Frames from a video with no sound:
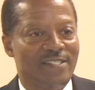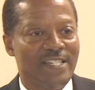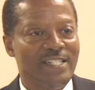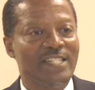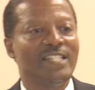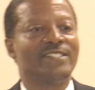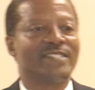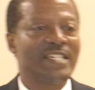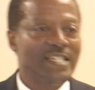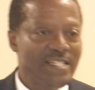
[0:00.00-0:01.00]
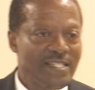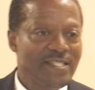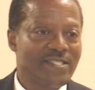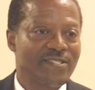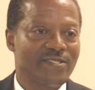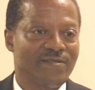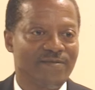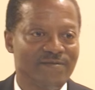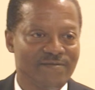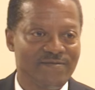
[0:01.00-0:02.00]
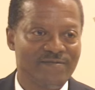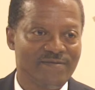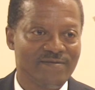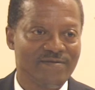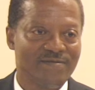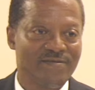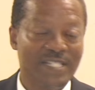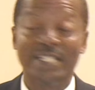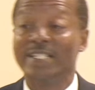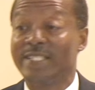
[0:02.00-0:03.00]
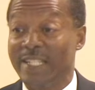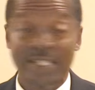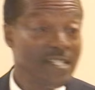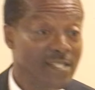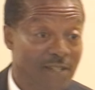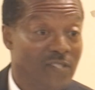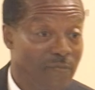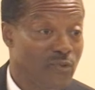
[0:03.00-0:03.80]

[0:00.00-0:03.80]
in the disease, the diseases of the